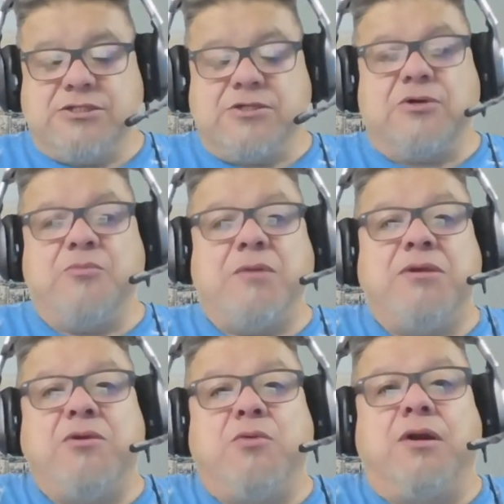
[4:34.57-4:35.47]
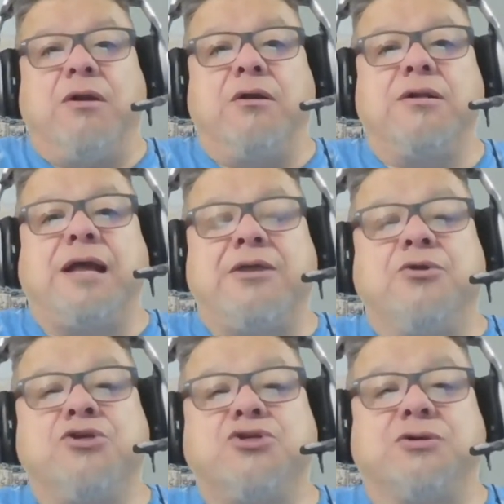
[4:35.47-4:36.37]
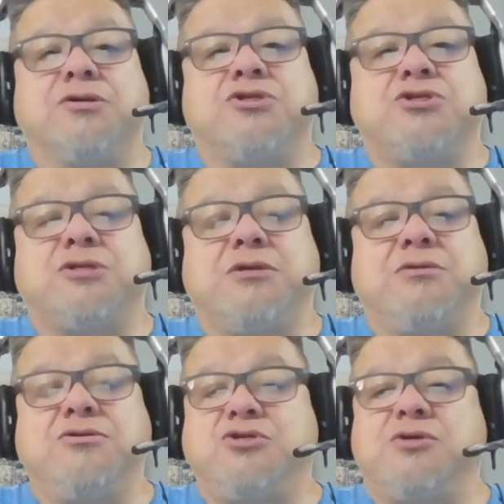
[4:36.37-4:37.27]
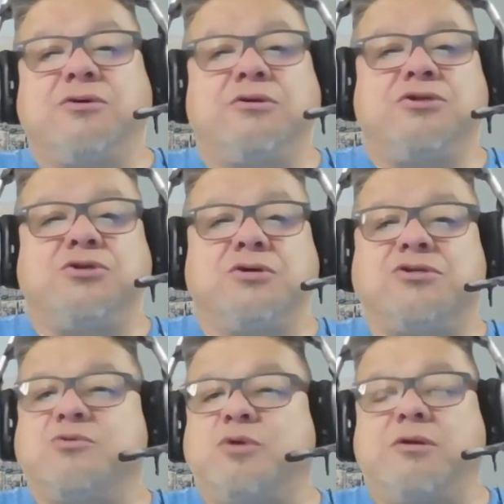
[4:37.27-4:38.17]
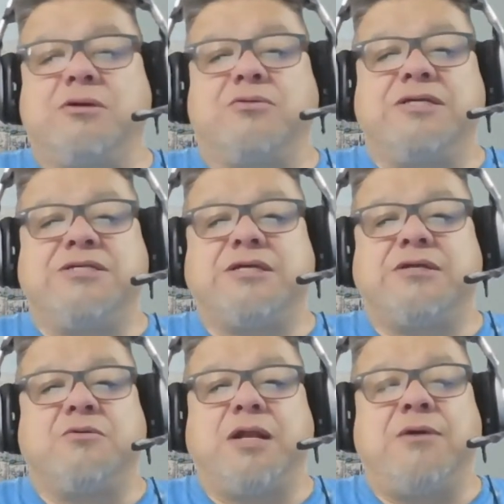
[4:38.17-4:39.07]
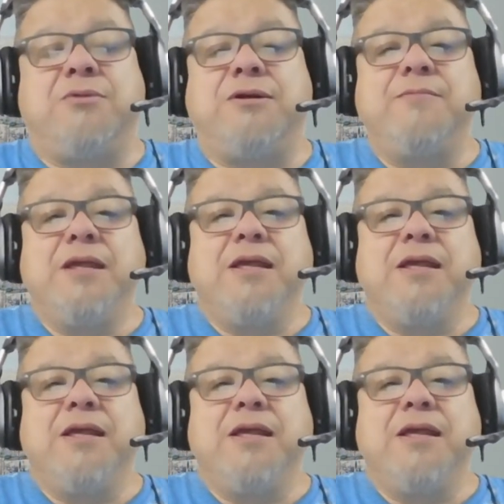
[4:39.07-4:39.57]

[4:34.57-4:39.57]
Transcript: So maybe you were hurt at your church, and you used to go to church, or were a Christian or whatever,